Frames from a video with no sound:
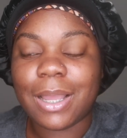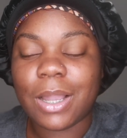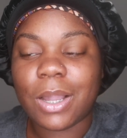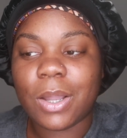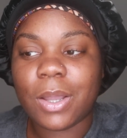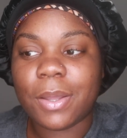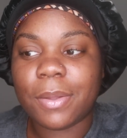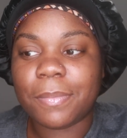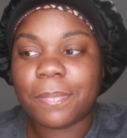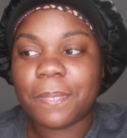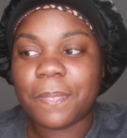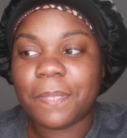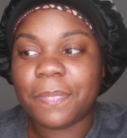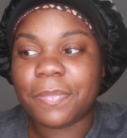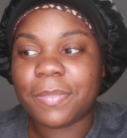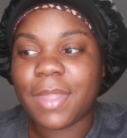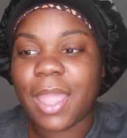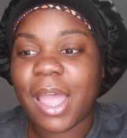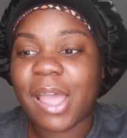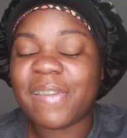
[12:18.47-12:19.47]
um
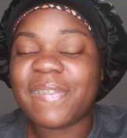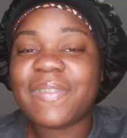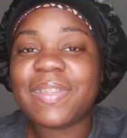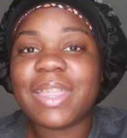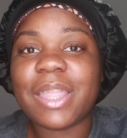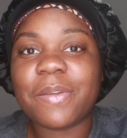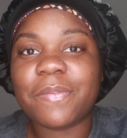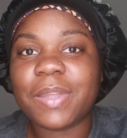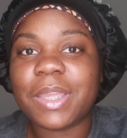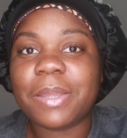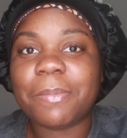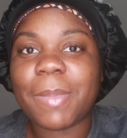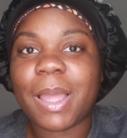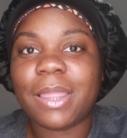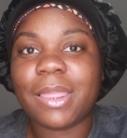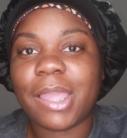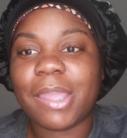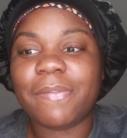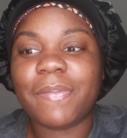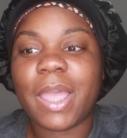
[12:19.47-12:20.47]
i've never in
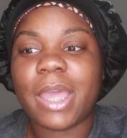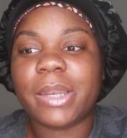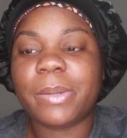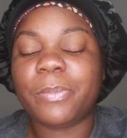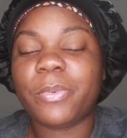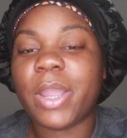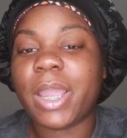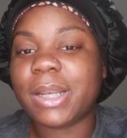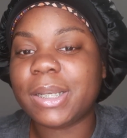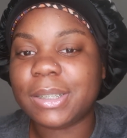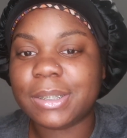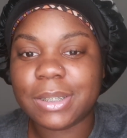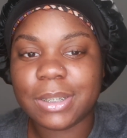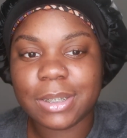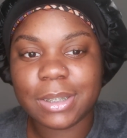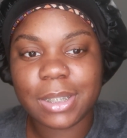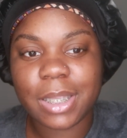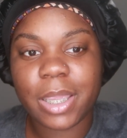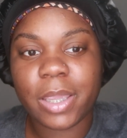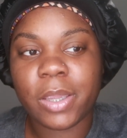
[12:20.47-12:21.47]
my life had a
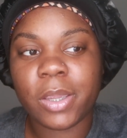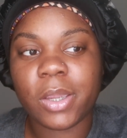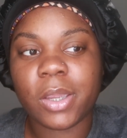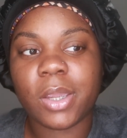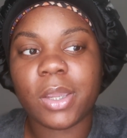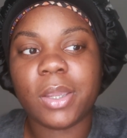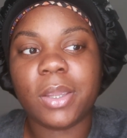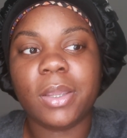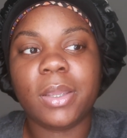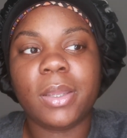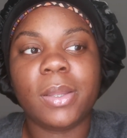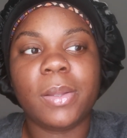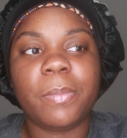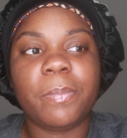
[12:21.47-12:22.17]
pregnancy scare